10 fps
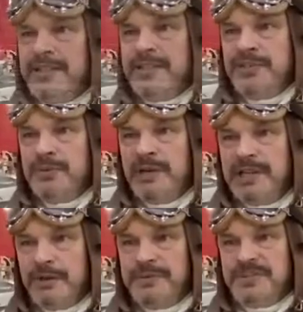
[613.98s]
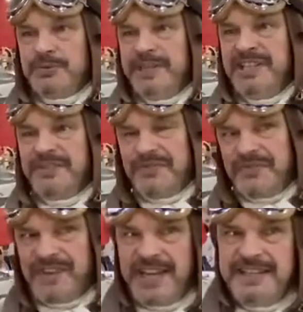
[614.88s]
to allowing Sweden to
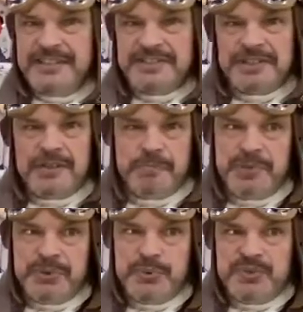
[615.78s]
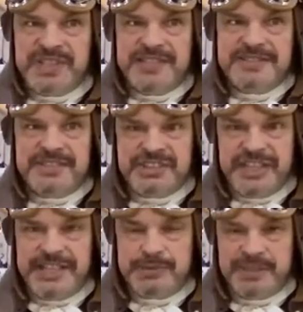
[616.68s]
finally start producing the
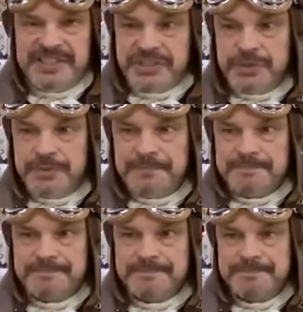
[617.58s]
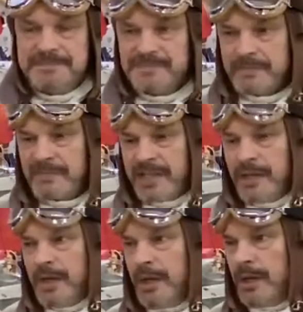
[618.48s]
J22.
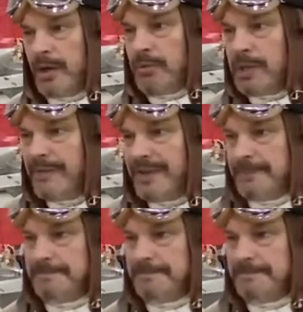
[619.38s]
However,